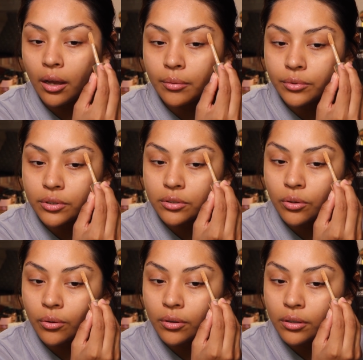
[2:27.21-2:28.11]
I'm just
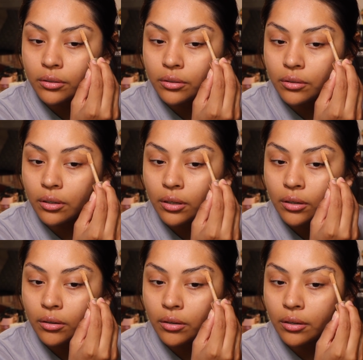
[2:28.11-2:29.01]
going to
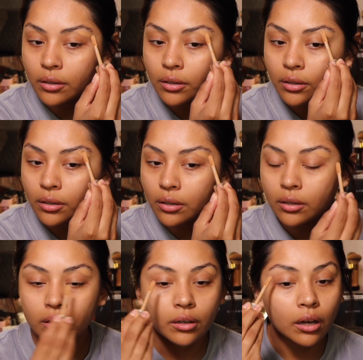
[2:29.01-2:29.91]
now
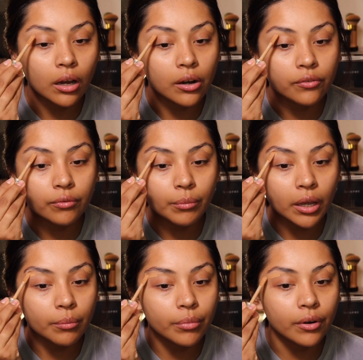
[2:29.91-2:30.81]
carve
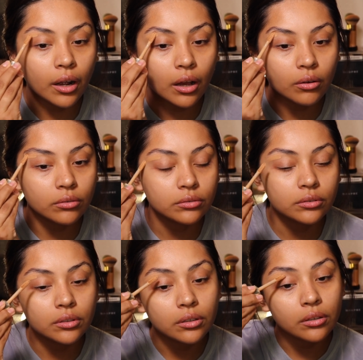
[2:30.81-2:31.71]
my brows.